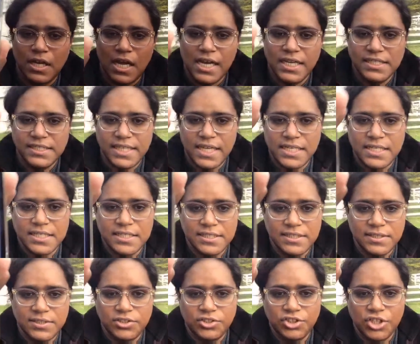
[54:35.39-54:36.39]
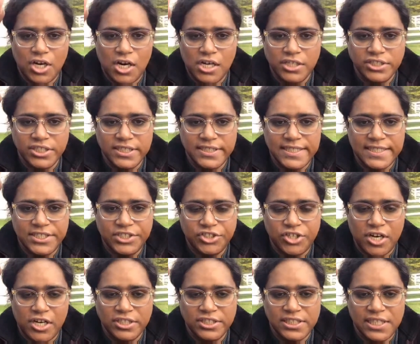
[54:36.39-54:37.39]
I set this charge and
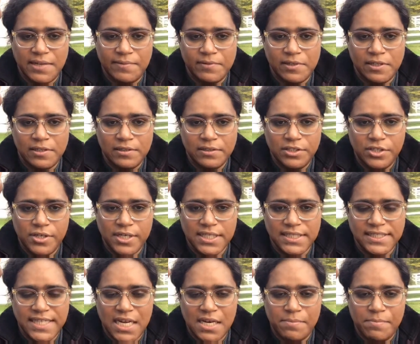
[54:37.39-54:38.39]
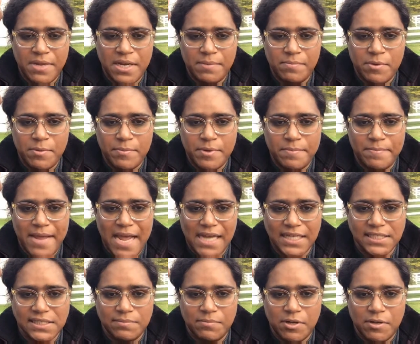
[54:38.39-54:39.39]
discharge level. You can set a minimum and
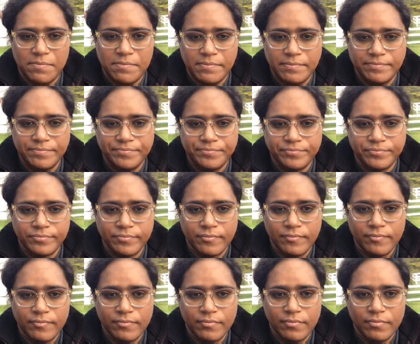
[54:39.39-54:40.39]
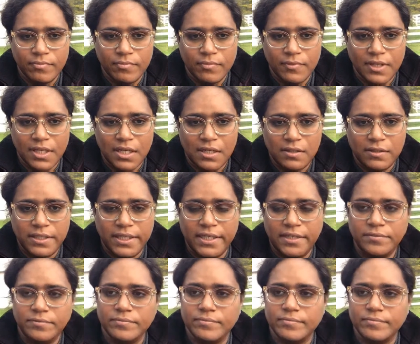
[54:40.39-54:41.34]
maximum. Okay?